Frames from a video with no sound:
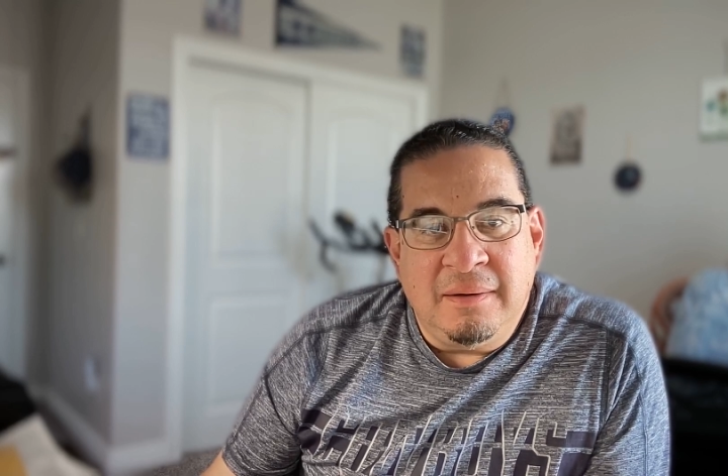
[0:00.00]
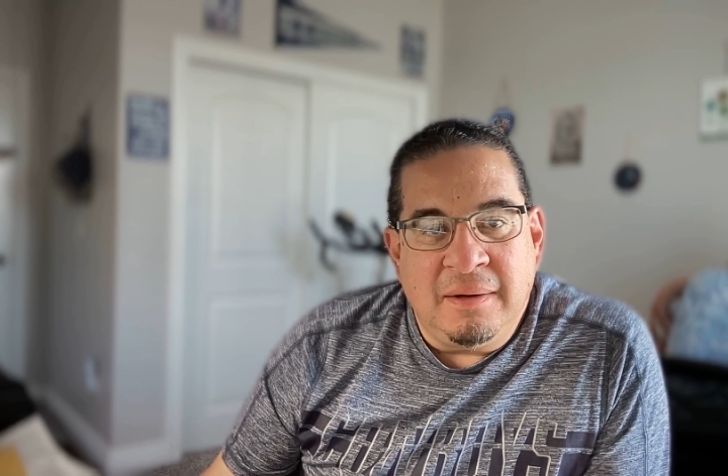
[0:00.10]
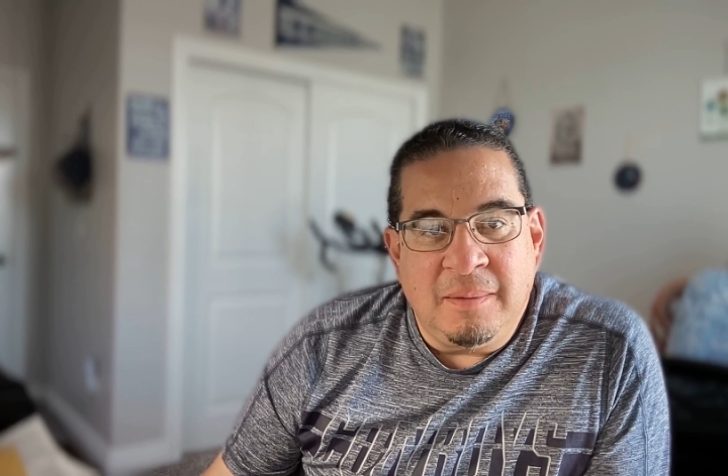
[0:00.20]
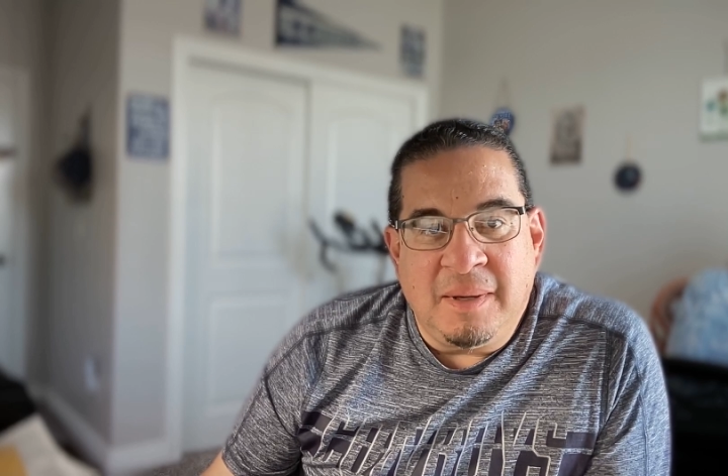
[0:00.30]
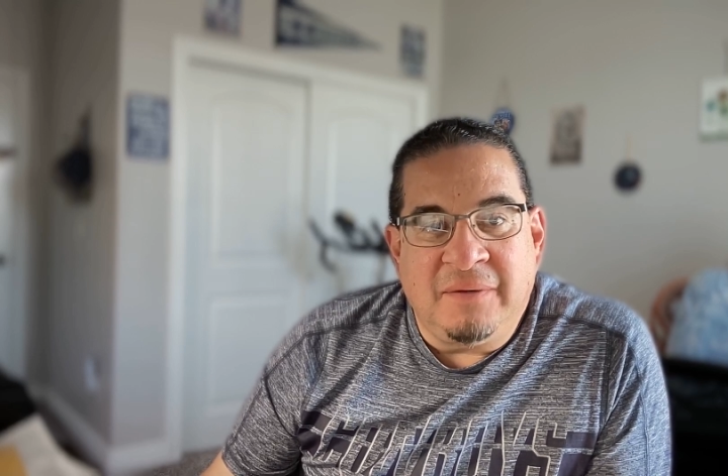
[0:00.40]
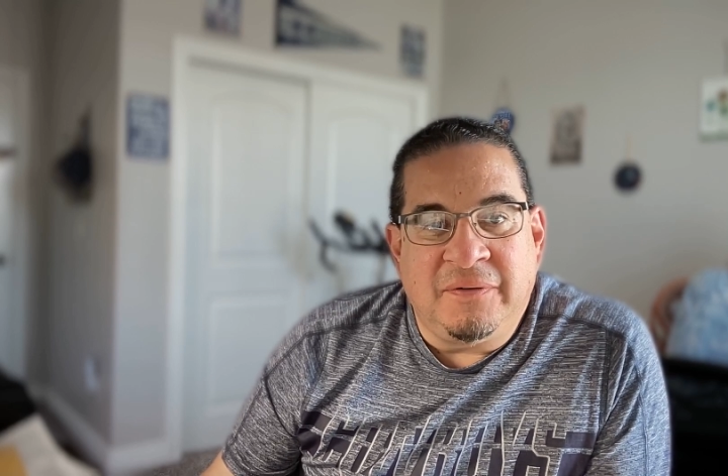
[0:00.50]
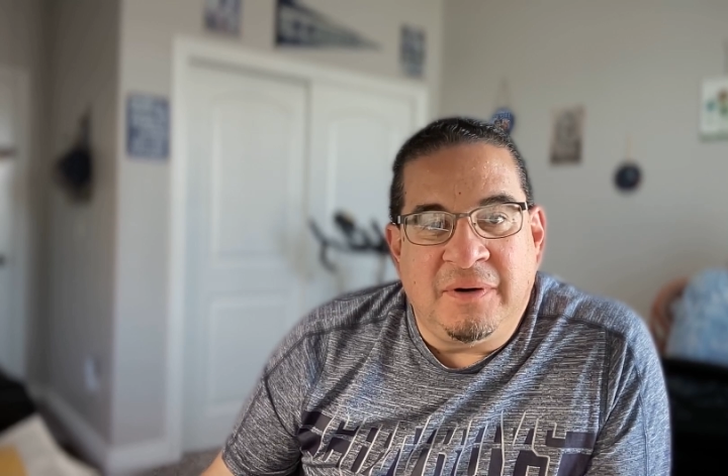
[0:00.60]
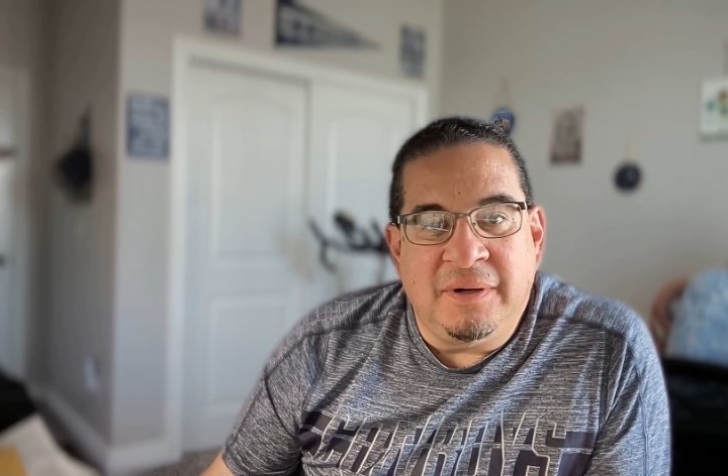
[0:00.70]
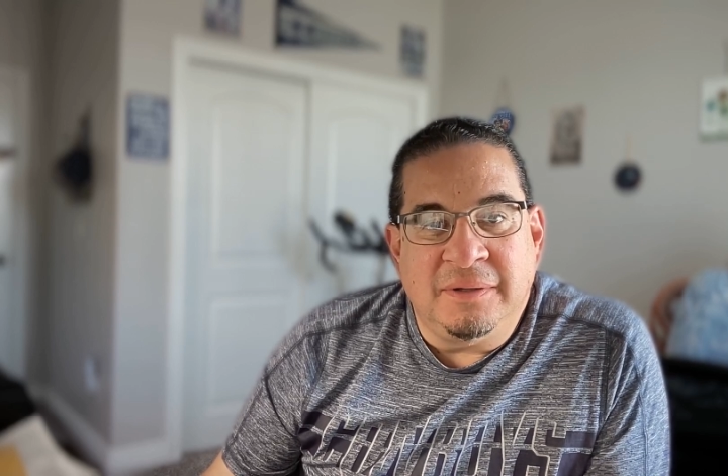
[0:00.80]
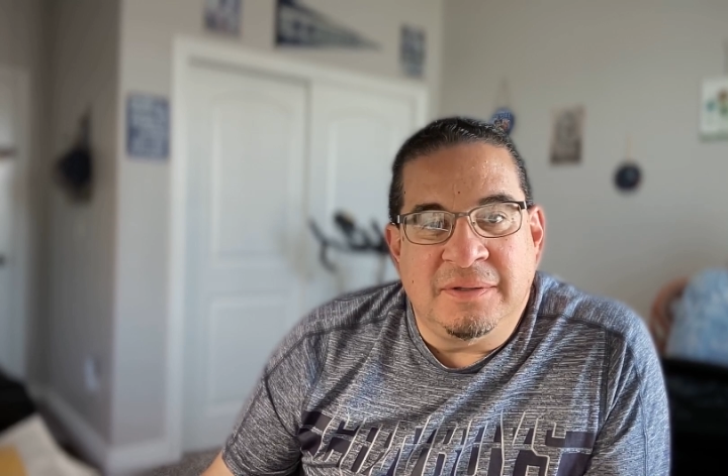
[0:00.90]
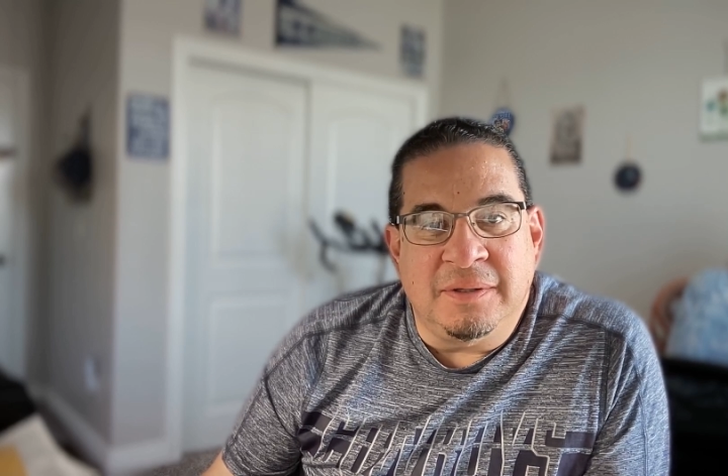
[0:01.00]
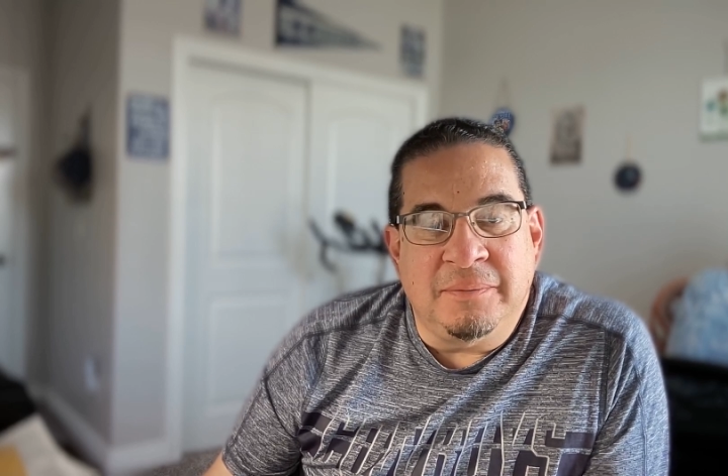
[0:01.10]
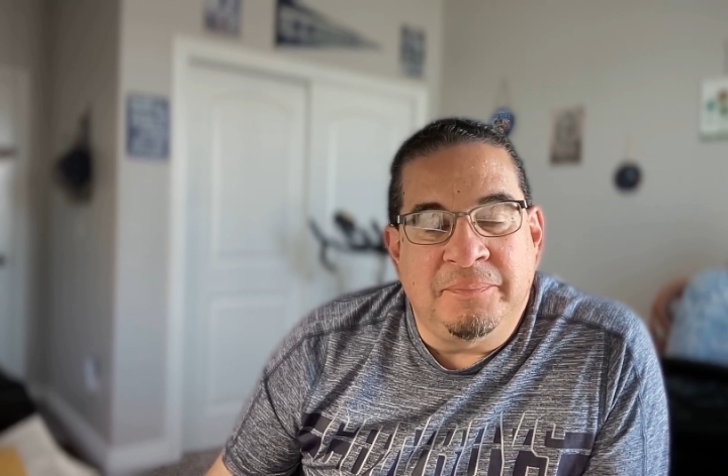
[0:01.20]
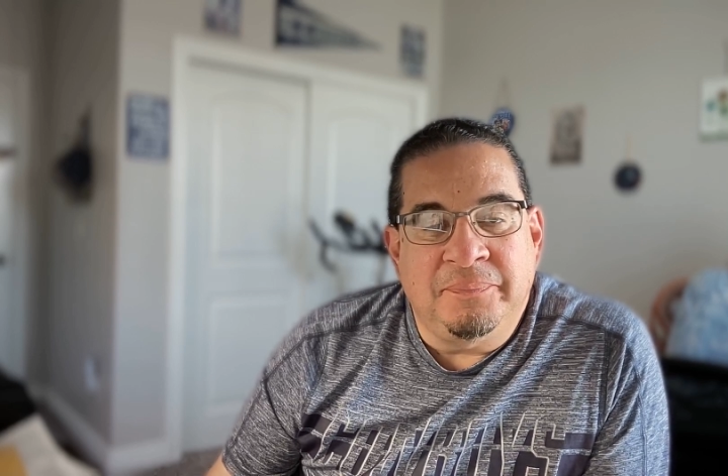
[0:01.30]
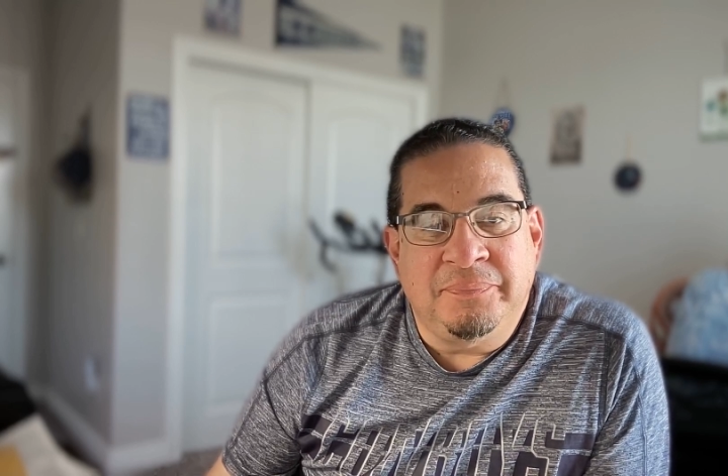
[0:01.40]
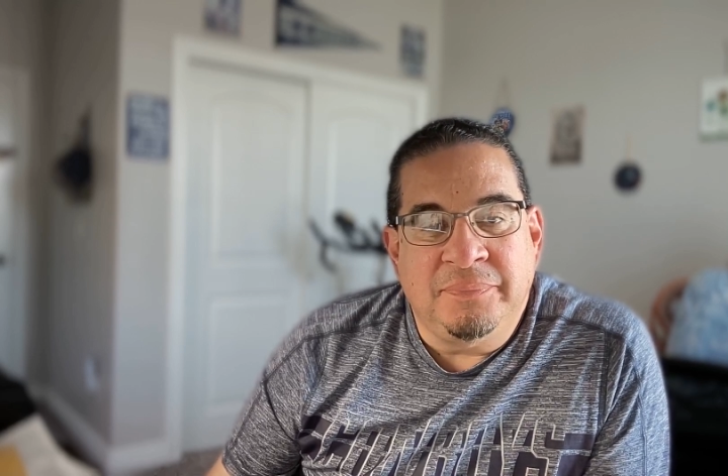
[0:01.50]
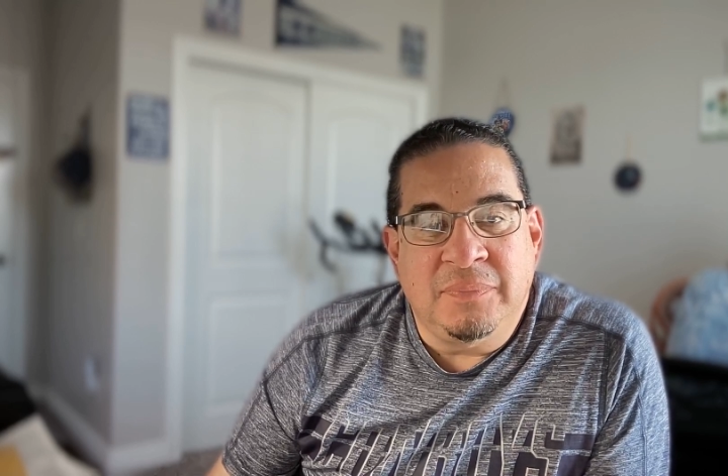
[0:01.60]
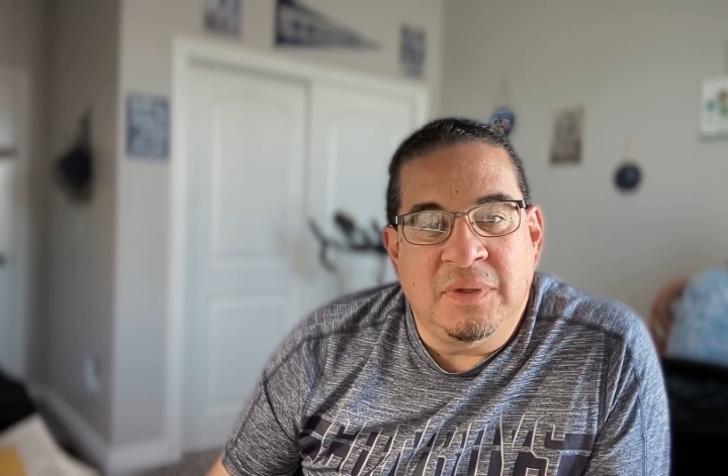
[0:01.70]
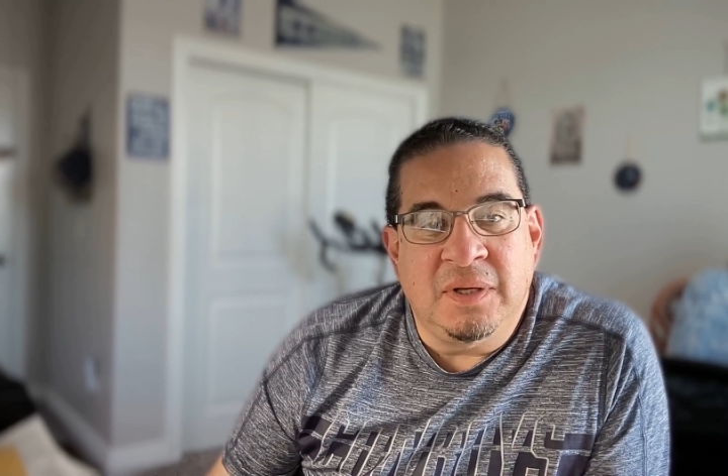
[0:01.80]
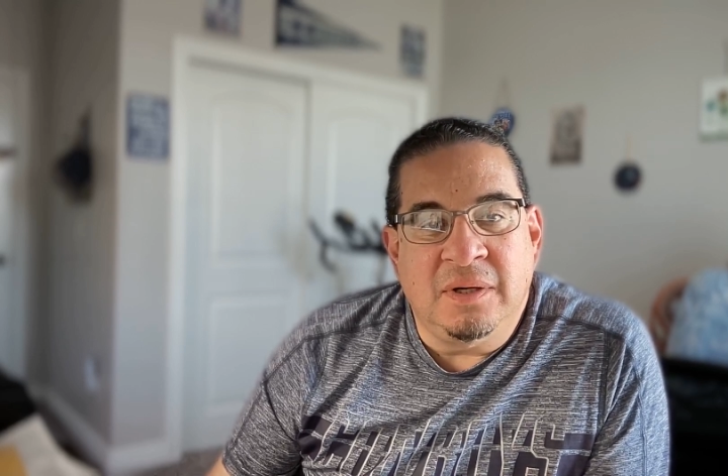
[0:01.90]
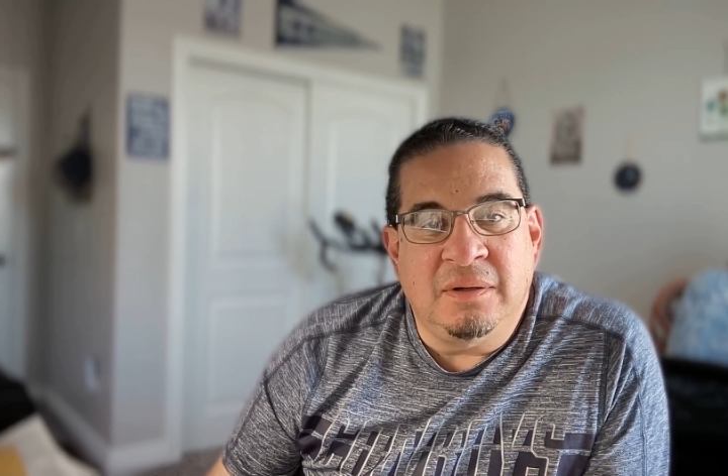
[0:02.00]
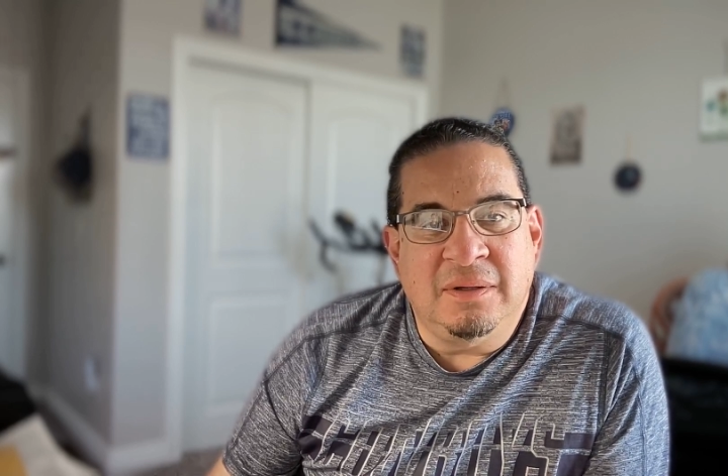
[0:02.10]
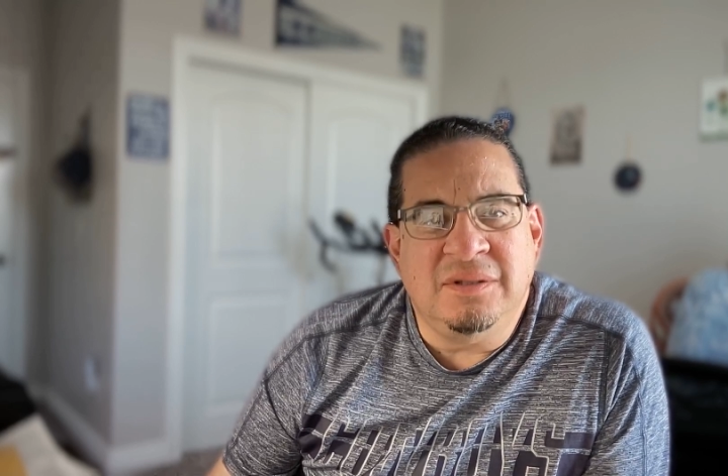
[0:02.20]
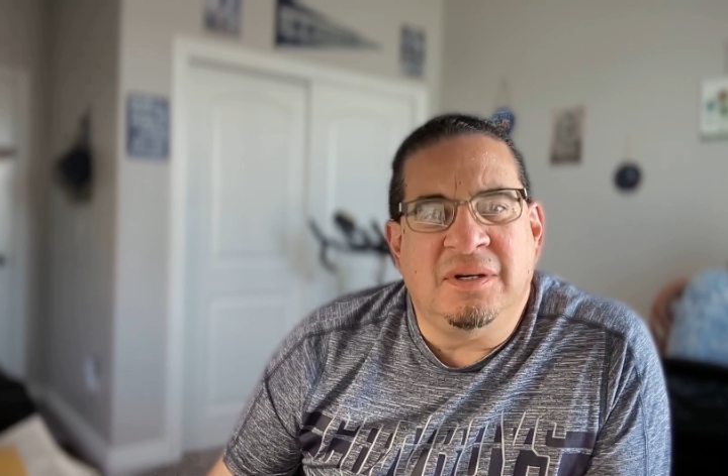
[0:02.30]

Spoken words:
and about Ferguson. Let's